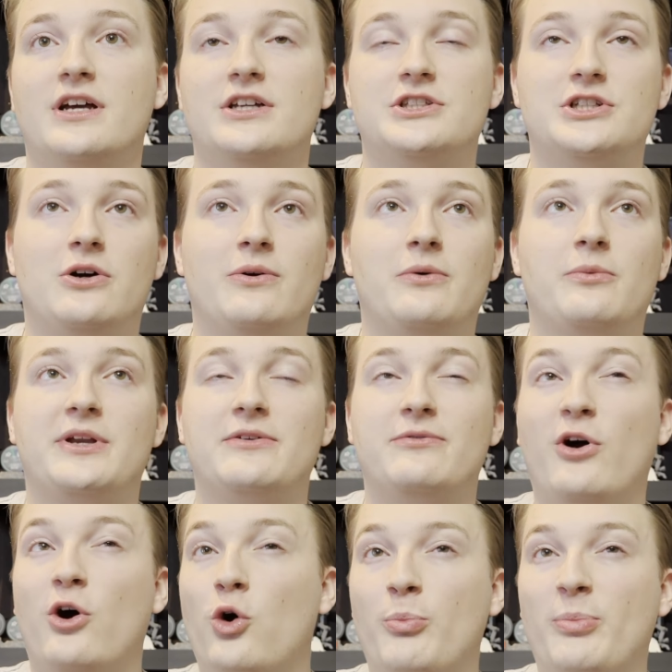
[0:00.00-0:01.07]
So it would
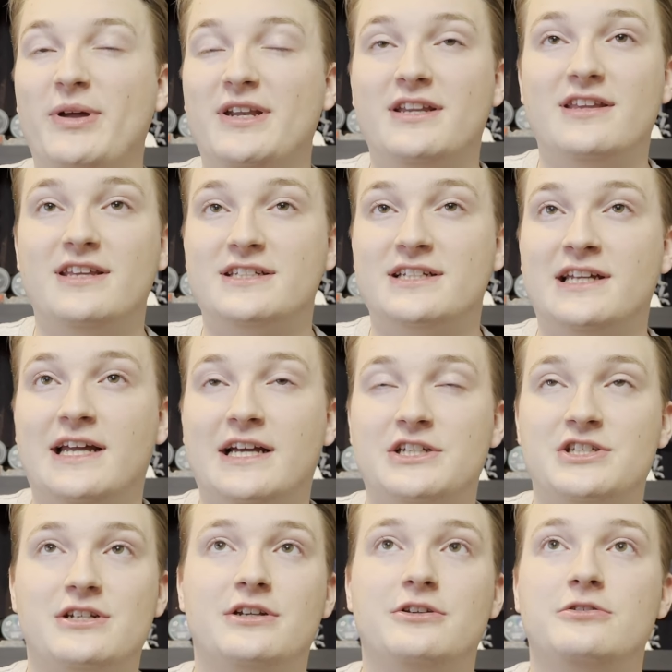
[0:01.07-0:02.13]
have opened this
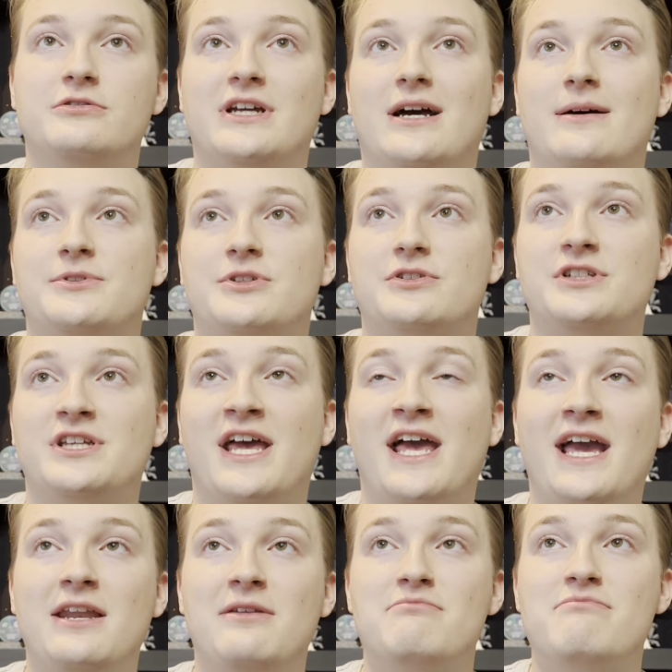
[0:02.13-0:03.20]
connection in a new tab, so just
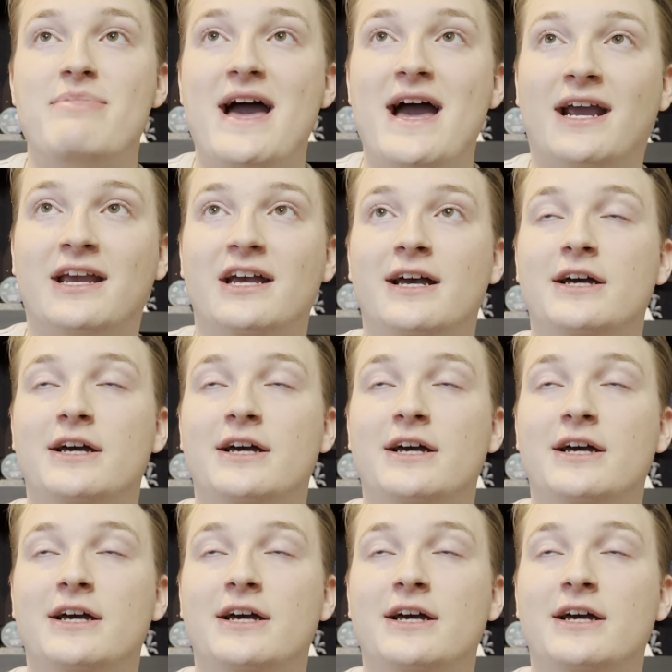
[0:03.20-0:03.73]
head back